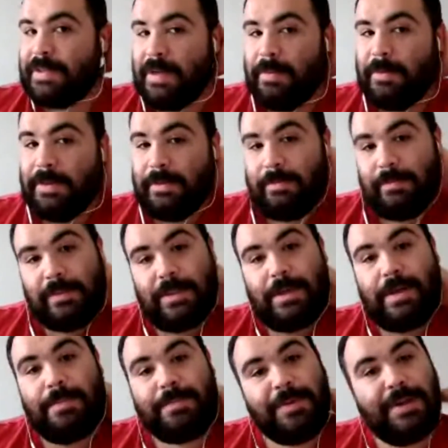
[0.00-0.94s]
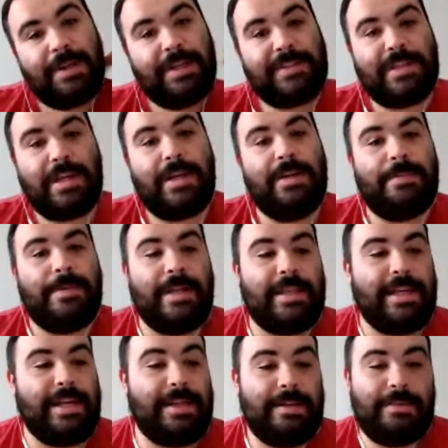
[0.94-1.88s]
summer, so I'm pretty excited about
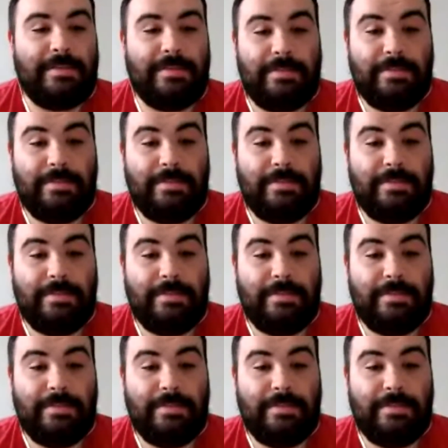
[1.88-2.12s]
that.